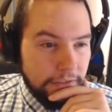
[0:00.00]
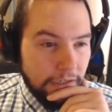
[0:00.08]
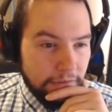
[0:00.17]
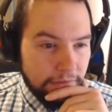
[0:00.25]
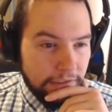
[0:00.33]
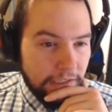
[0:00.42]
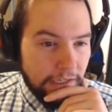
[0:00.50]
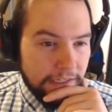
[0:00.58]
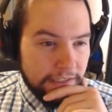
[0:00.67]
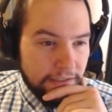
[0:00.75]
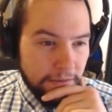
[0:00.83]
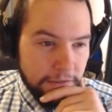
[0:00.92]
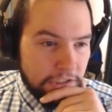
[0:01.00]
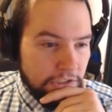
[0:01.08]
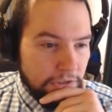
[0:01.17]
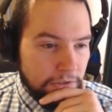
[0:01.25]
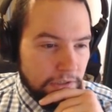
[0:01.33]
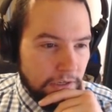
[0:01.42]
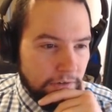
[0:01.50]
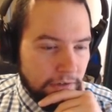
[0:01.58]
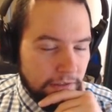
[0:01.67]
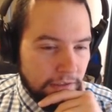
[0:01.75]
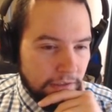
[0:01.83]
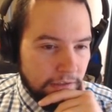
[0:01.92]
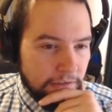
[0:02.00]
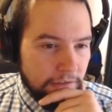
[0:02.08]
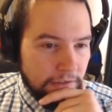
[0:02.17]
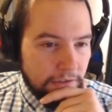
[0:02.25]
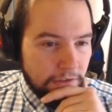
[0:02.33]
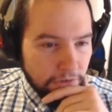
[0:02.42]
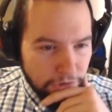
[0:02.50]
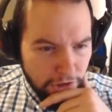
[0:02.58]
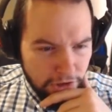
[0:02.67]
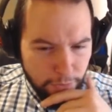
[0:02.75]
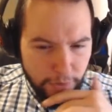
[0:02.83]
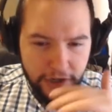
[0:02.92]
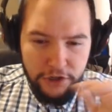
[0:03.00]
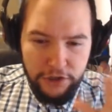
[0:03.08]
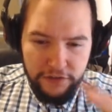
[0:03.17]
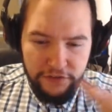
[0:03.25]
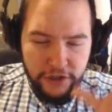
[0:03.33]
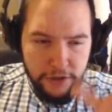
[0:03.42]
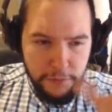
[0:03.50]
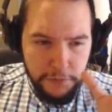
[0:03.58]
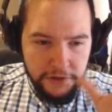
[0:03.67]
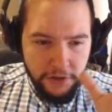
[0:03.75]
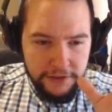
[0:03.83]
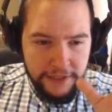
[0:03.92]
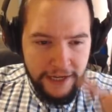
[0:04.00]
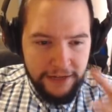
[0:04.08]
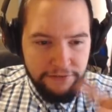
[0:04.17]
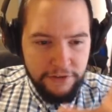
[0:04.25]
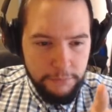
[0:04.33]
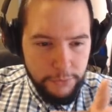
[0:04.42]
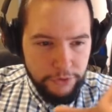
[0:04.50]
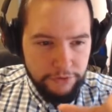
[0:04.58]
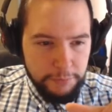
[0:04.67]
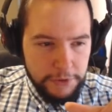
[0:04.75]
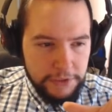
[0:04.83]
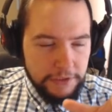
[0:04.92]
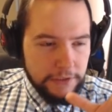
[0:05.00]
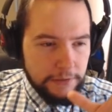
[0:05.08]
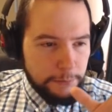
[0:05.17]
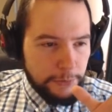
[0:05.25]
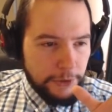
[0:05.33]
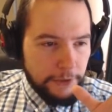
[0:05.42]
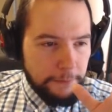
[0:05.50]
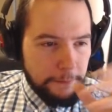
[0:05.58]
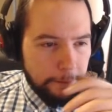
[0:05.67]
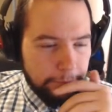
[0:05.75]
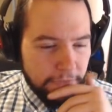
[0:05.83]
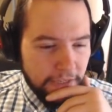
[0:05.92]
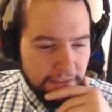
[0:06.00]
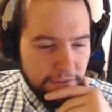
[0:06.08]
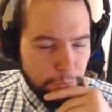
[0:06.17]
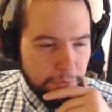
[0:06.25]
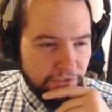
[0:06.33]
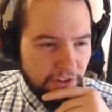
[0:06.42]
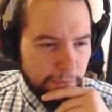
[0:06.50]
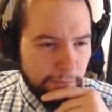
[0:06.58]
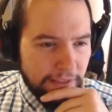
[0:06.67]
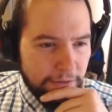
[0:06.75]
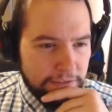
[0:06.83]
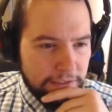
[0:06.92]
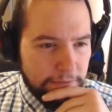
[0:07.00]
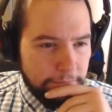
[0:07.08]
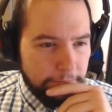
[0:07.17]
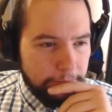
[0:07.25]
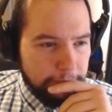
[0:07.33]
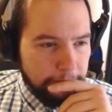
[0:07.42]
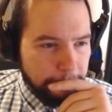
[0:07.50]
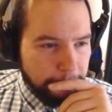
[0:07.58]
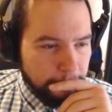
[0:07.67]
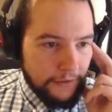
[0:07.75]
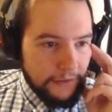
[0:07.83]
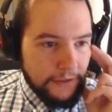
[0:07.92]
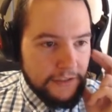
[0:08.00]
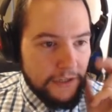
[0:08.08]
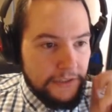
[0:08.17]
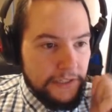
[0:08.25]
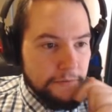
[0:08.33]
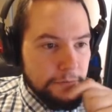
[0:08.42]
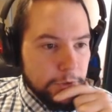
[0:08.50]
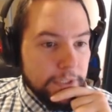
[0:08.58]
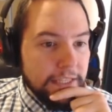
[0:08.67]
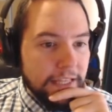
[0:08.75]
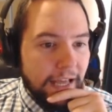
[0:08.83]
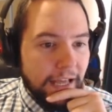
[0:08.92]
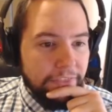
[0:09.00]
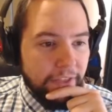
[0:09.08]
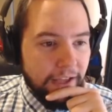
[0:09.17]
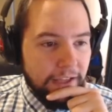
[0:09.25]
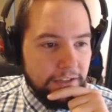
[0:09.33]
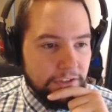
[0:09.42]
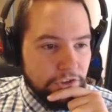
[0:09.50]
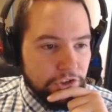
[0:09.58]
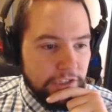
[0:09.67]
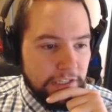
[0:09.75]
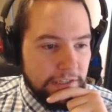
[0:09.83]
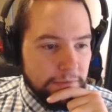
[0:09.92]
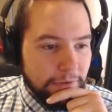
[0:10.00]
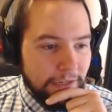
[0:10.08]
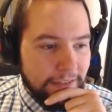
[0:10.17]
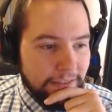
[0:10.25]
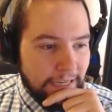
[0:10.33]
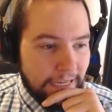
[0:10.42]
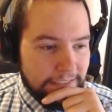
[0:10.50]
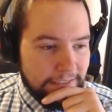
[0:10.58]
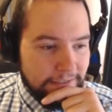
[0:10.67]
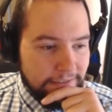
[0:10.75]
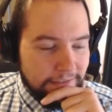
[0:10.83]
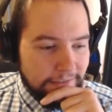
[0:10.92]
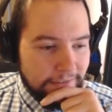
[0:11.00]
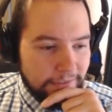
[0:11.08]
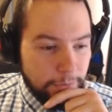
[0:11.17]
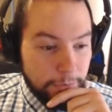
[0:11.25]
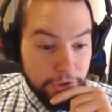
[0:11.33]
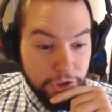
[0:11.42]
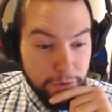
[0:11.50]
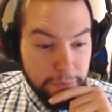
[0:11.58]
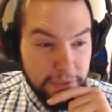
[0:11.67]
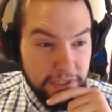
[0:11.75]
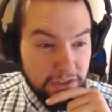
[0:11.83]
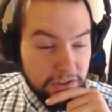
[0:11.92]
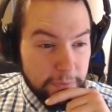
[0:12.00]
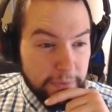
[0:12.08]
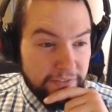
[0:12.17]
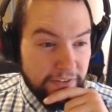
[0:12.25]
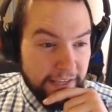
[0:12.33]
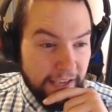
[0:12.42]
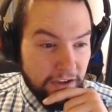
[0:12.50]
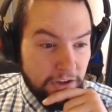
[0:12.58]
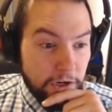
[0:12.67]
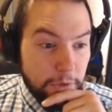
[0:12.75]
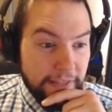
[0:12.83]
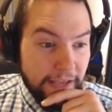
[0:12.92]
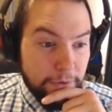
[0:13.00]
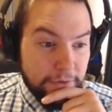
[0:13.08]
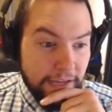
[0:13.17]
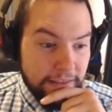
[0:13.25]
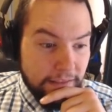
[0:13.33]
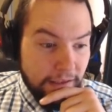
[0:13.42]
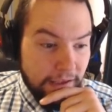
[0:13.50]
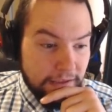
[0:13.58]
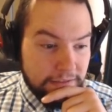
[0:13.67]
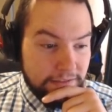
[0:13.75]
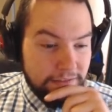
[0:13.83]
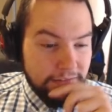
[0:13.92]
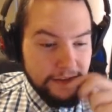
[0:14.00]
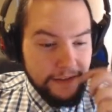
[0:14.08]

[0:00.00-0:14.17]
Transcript: I really like it. So I'm going to choose her, I think. The other one I could have chose was Zoltan for the movement, but I think we'll be fine without it. So it's either between that and that. She can play that, which could be good, but if I get her without getting that,